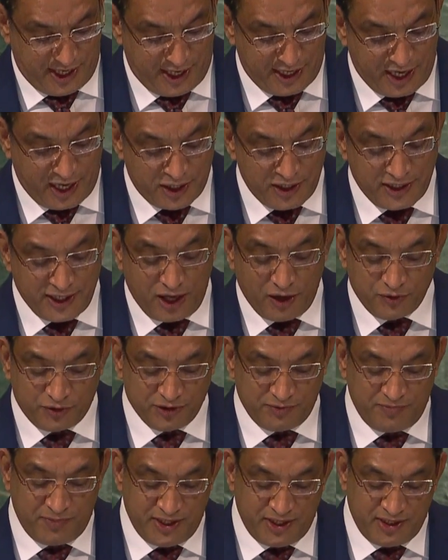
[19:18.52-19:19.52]
and
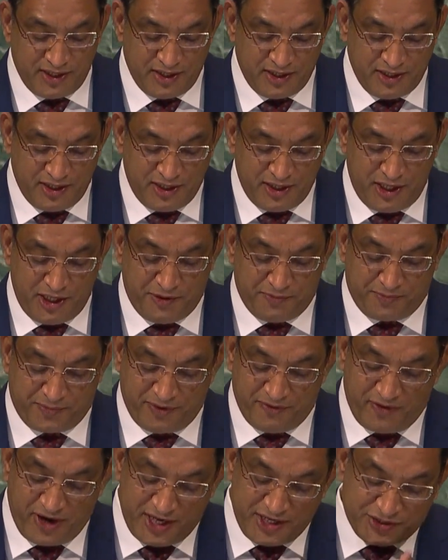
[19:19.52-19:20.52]
undoubtedly, it
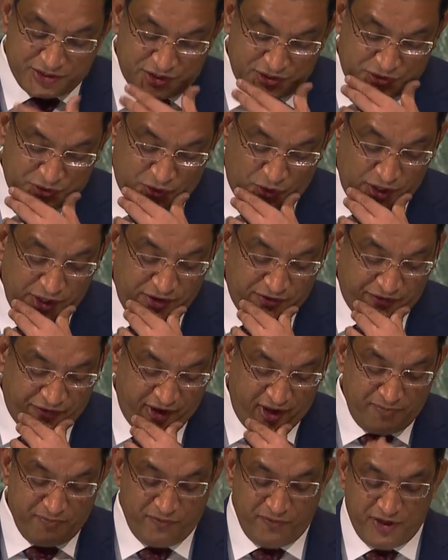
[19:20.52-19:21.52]
provides a solid
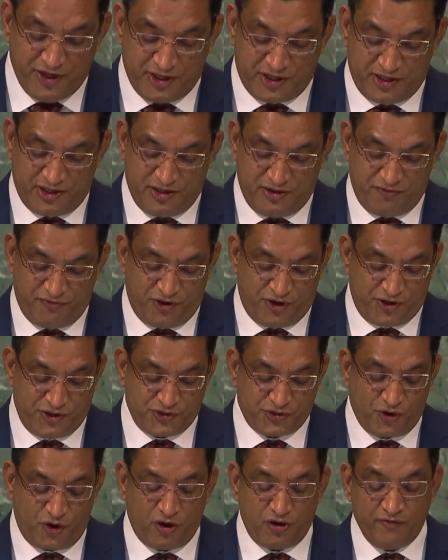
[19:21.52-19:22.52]
framework for
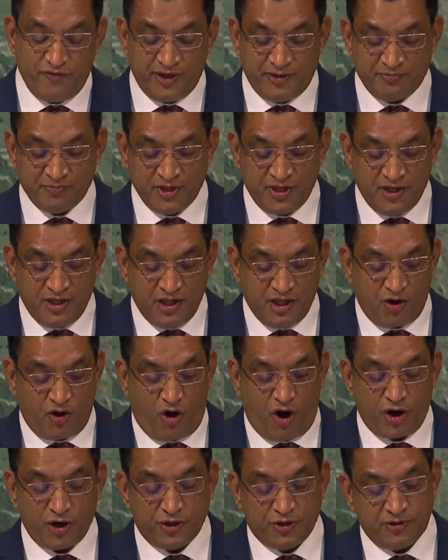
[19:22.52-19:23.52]
resolving
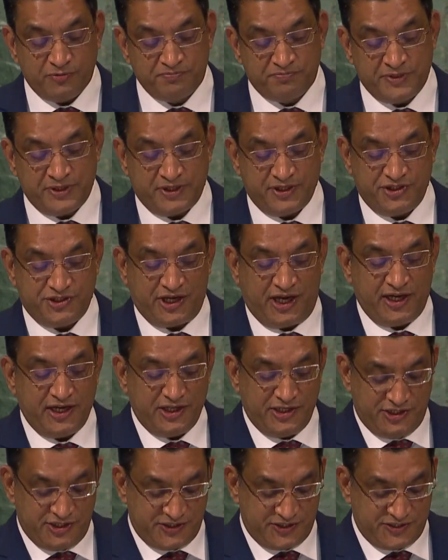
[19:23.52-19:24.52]
contemporary
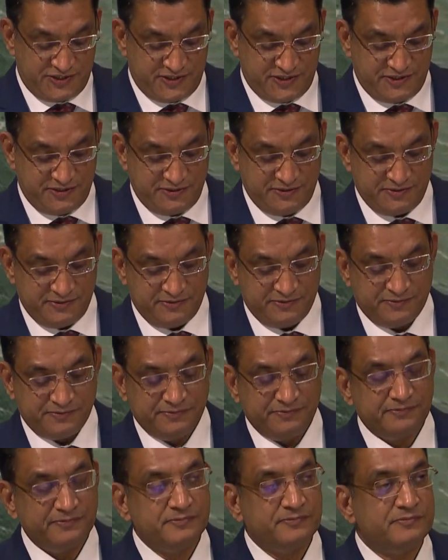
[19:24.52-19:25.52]
challenges.
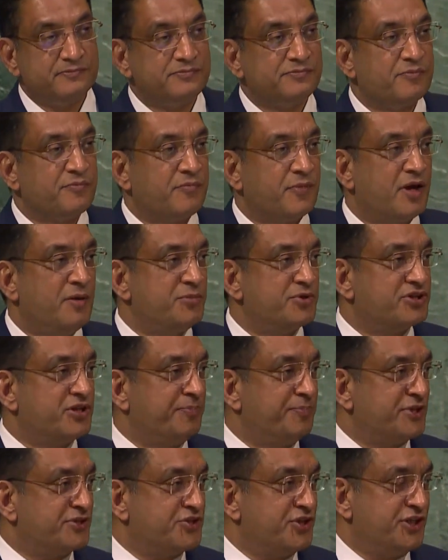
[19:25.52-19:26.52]

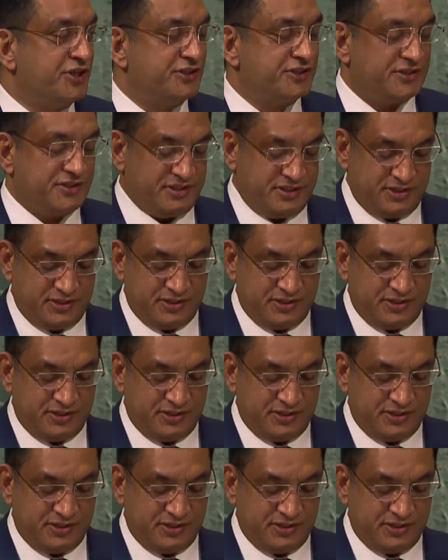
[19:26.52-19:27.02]
Mr. President,